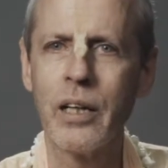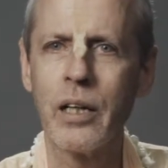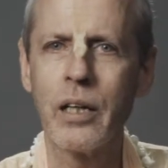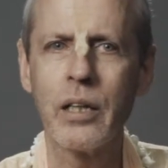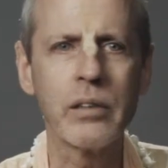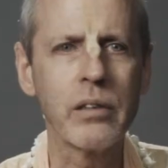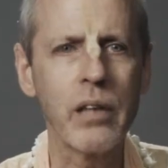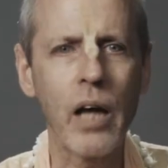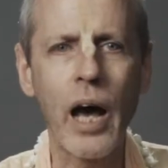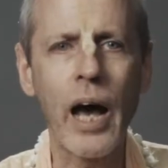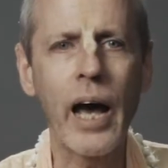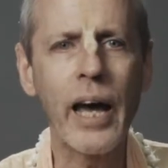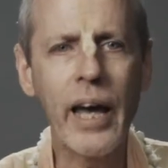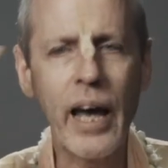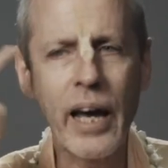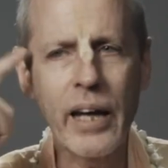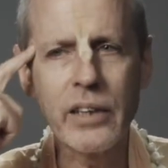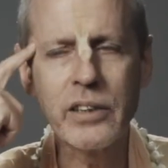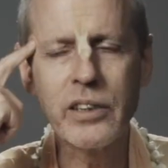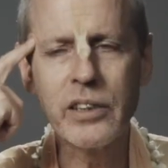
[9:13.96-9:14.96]
Because I
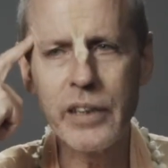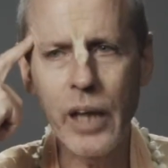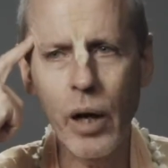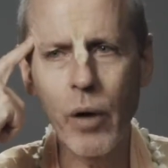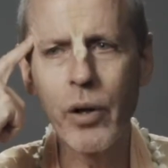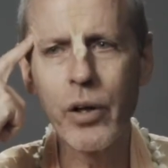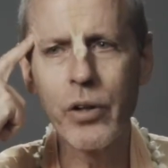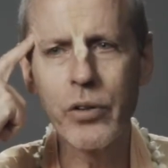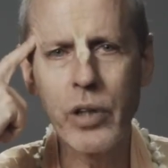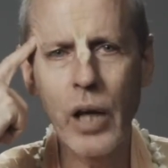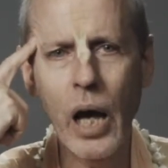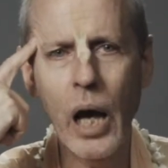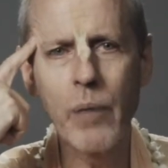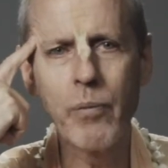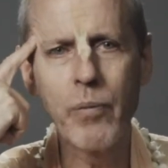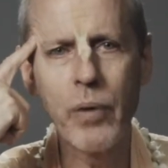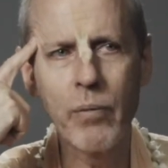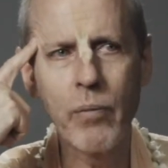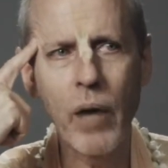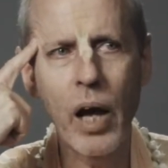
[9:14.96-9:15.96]
had a
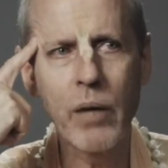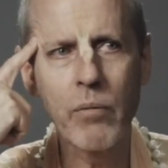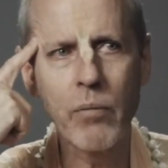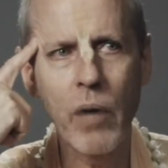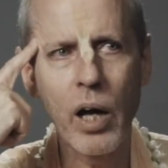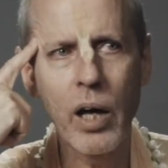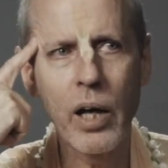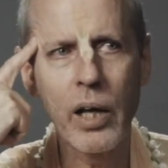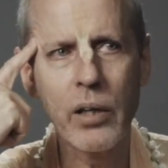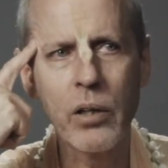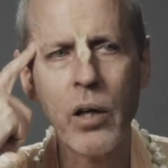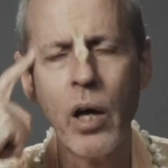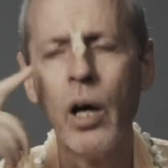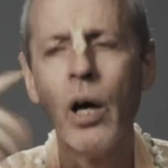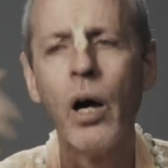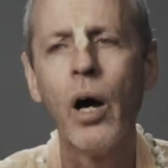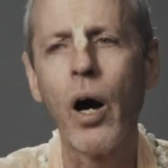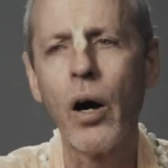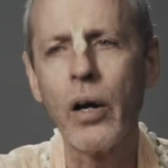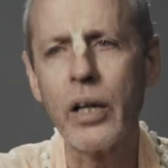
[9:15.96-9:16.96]
stereotype in my mind.
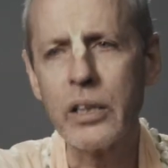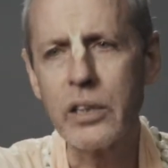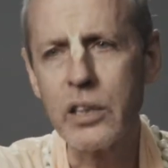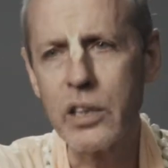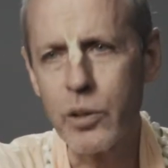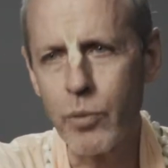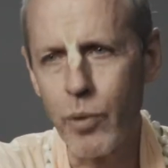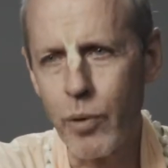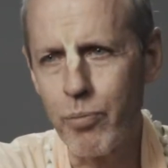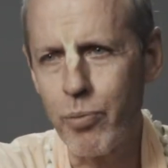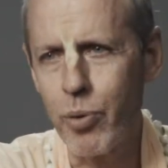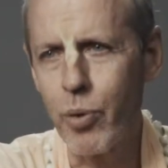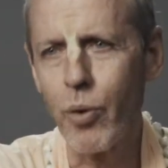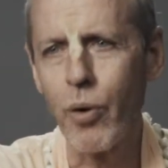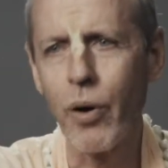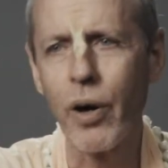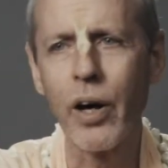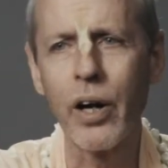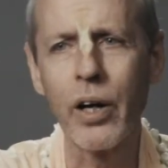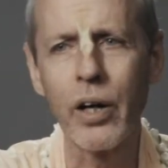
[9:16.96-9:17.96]
Oh, this is a
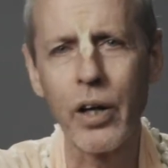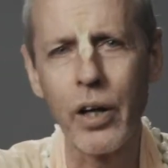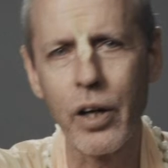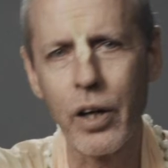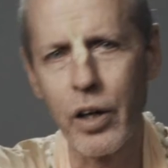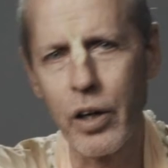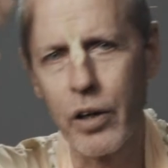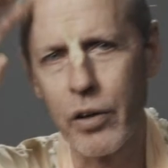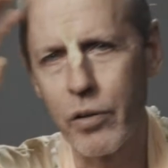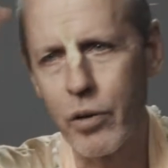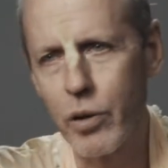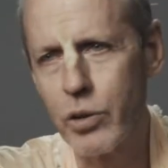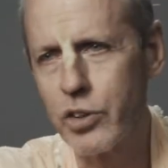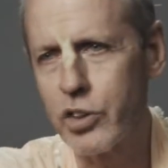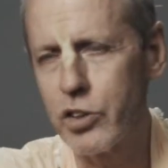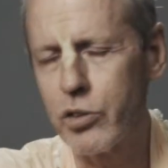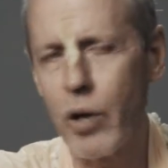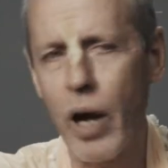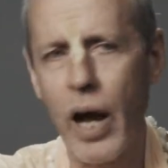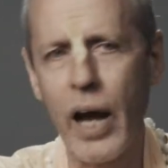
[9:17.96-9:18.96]
reporter
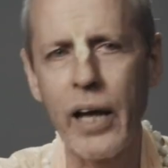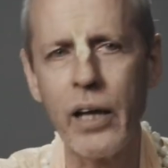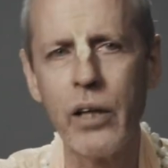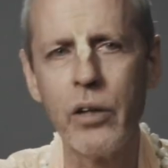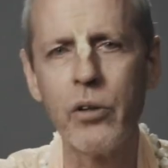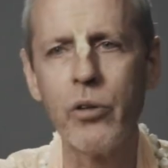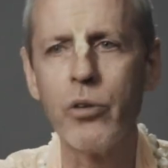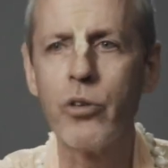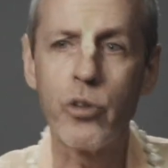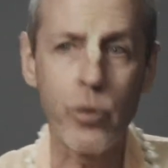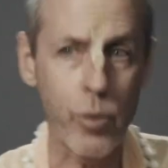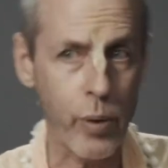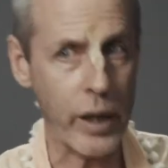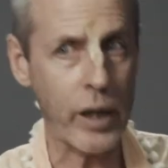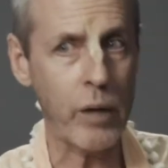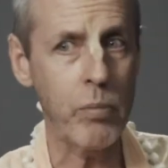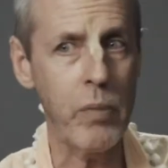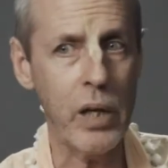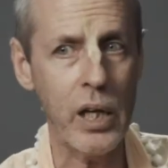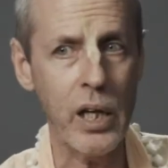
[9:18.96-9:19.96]
who's trying to
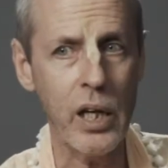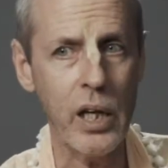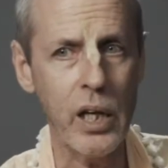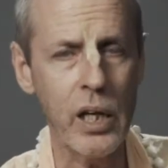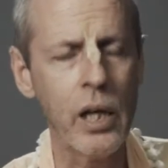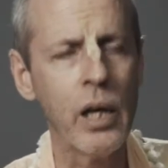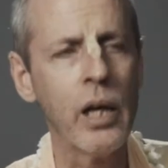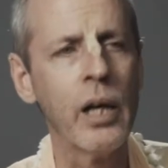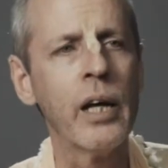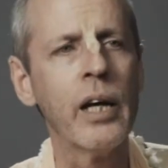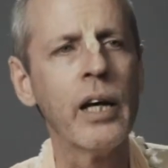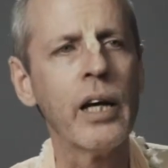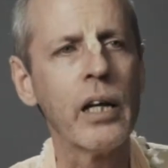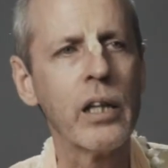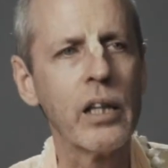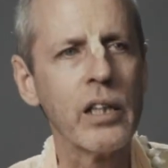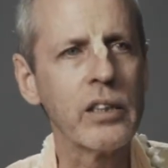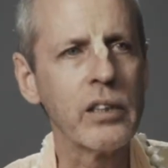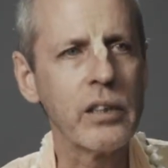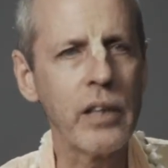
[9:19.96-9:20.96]
trick me
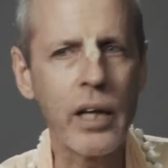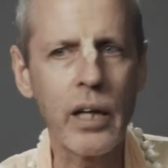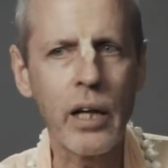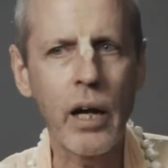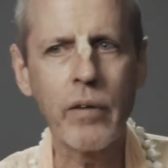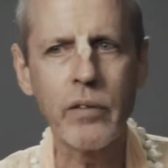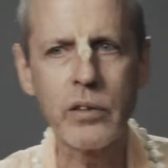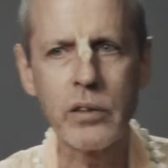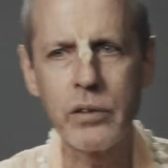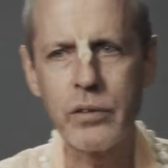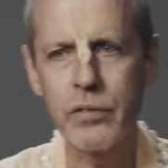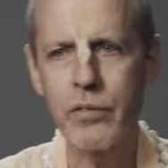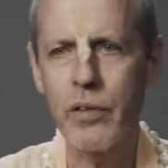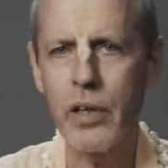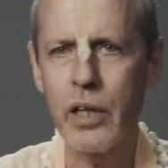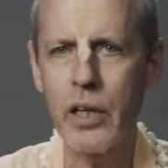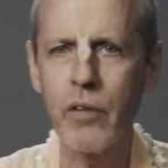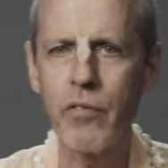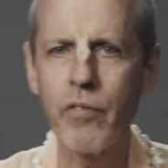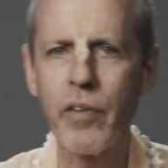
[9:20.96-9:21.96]
in this, and I was
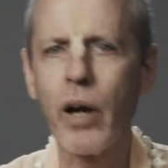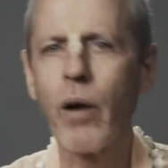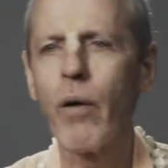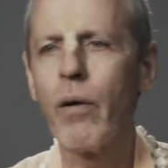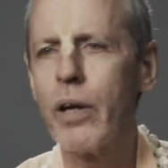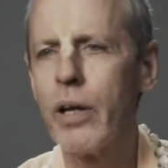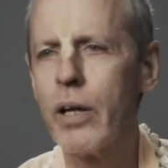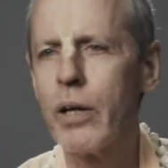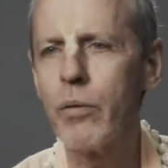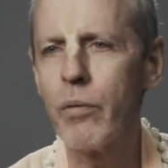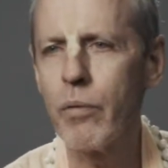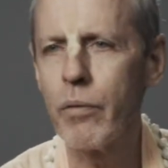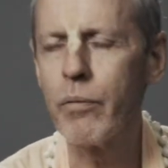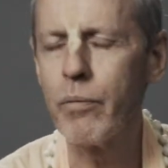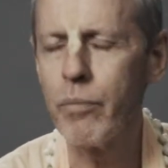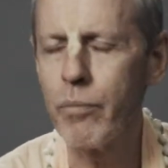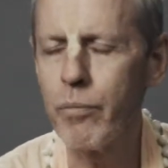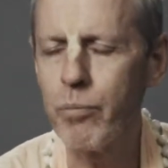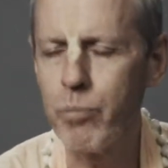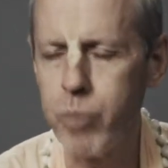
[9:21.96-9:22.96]
in a very
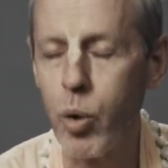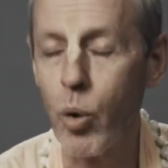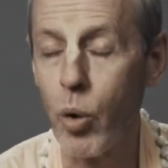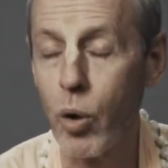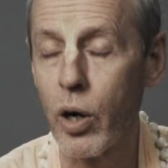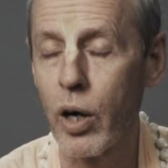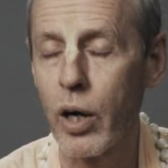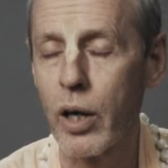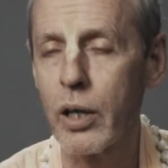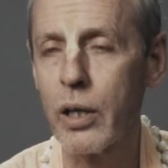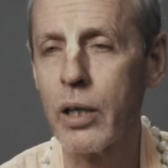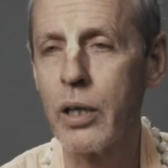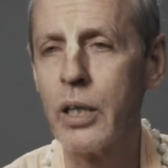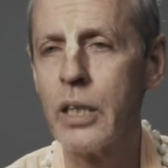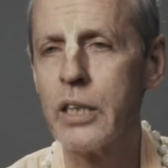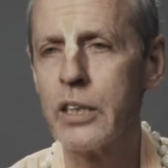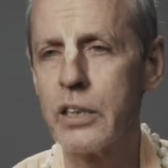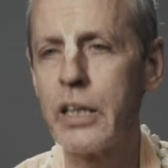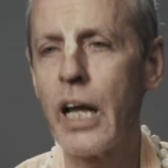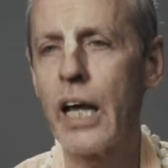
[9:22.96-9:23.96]
poor
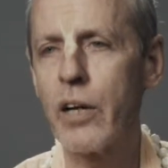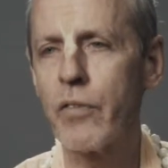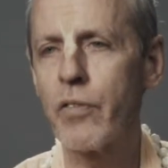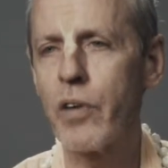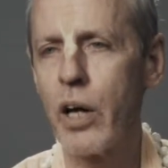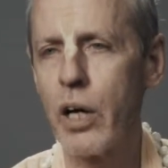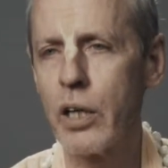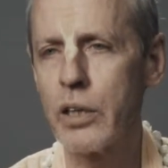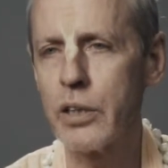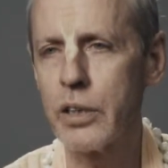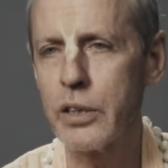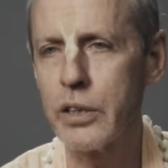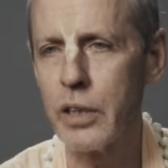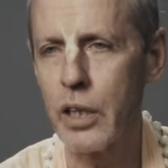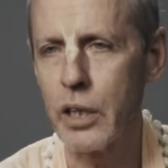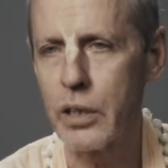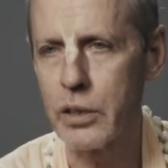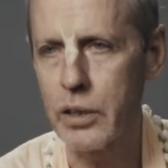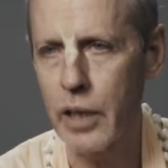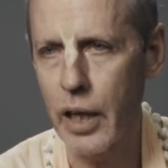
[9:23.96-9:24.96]
state of
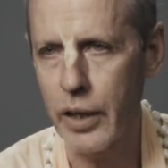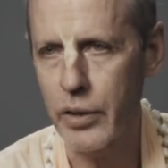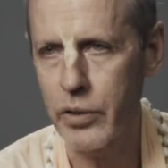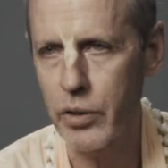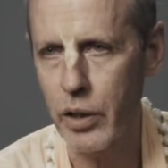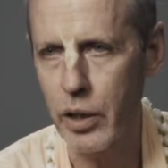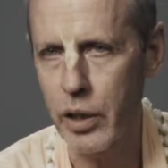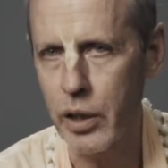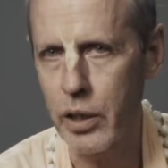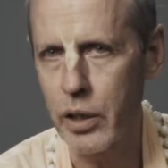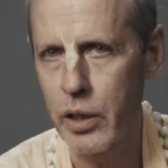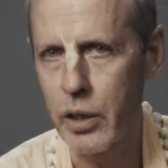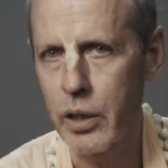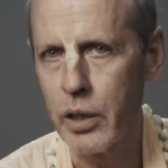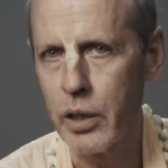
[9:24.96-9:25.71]
consciousness, actually.